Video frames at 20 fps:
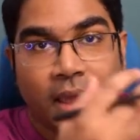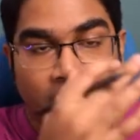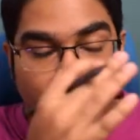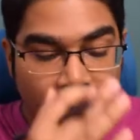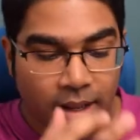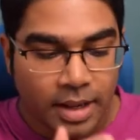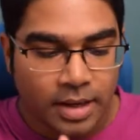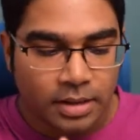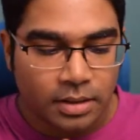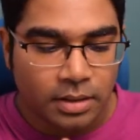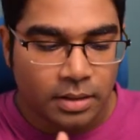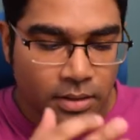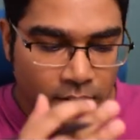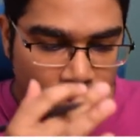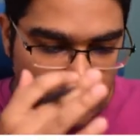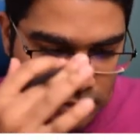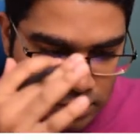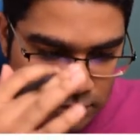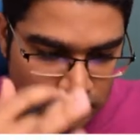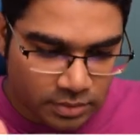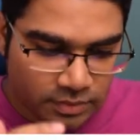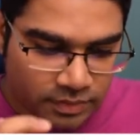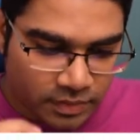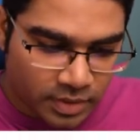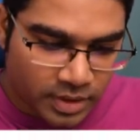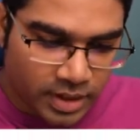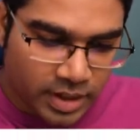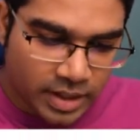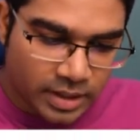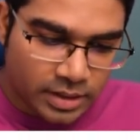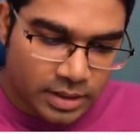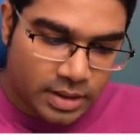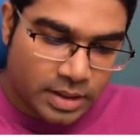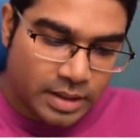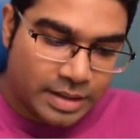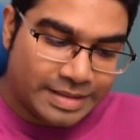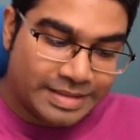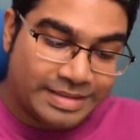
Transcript: And don't forget,